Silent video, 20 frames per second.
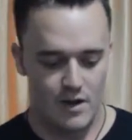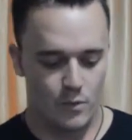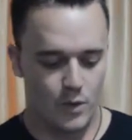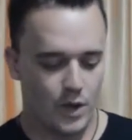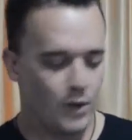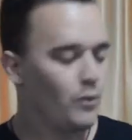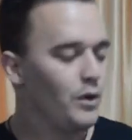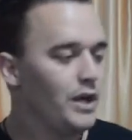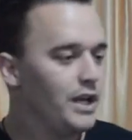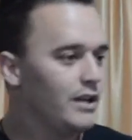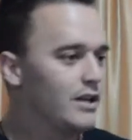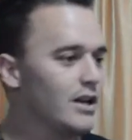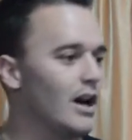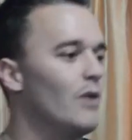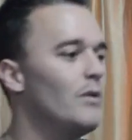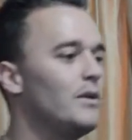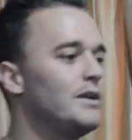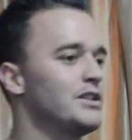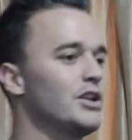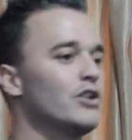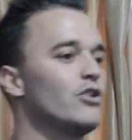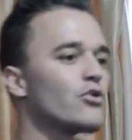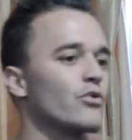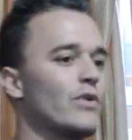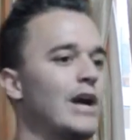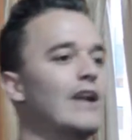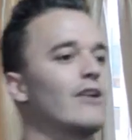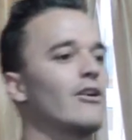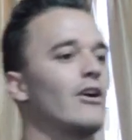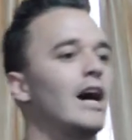We go into
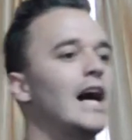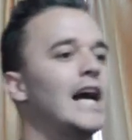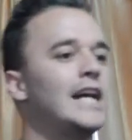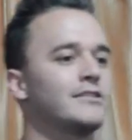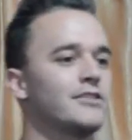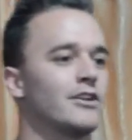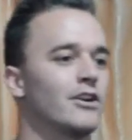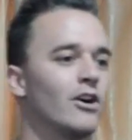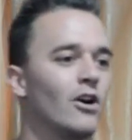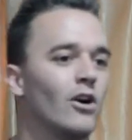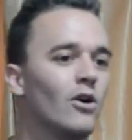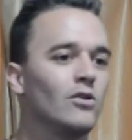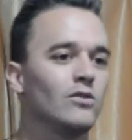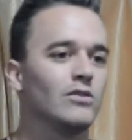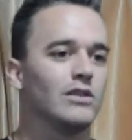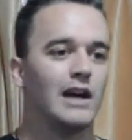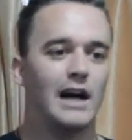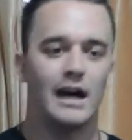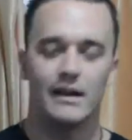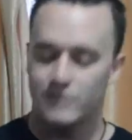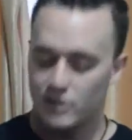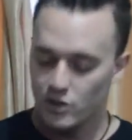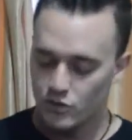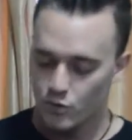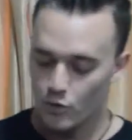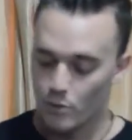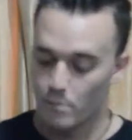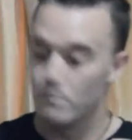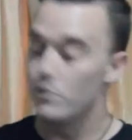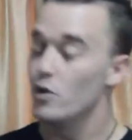greater heights in our own lives because
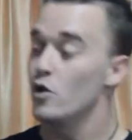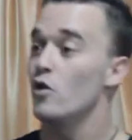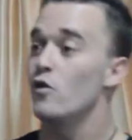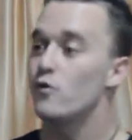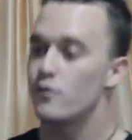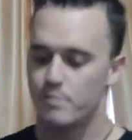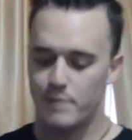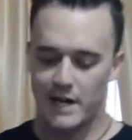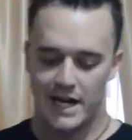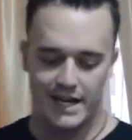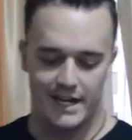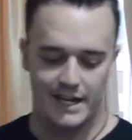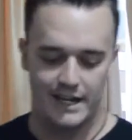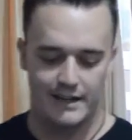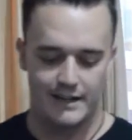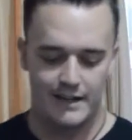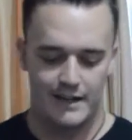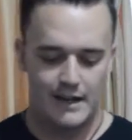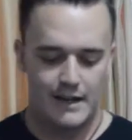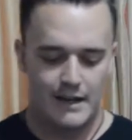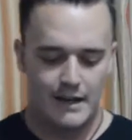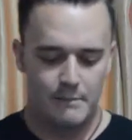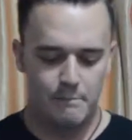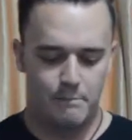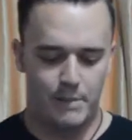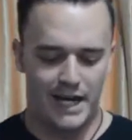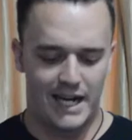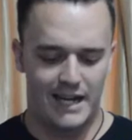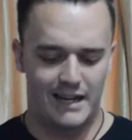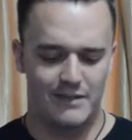we're moved by it.
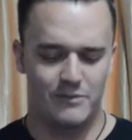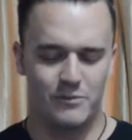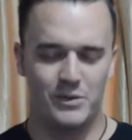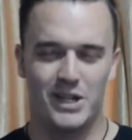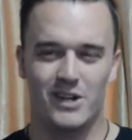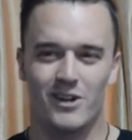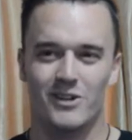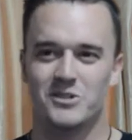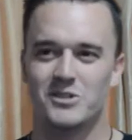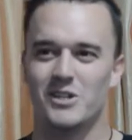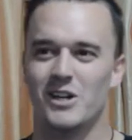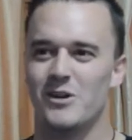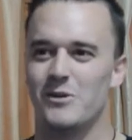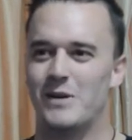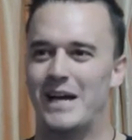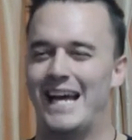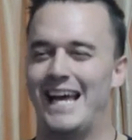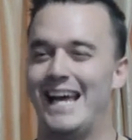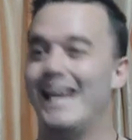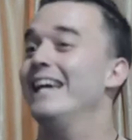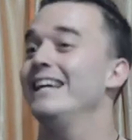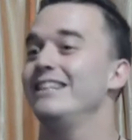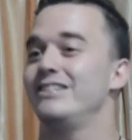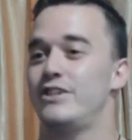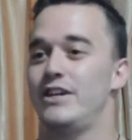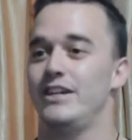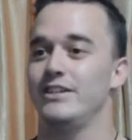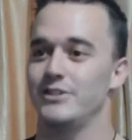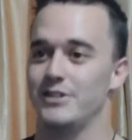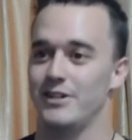But we also hate
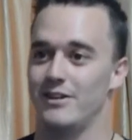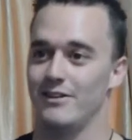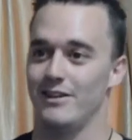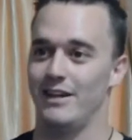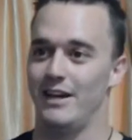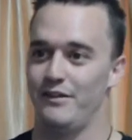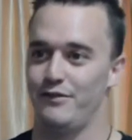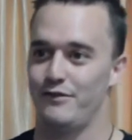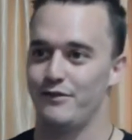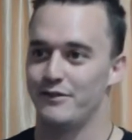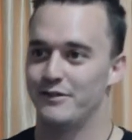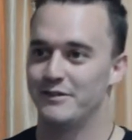change in our life.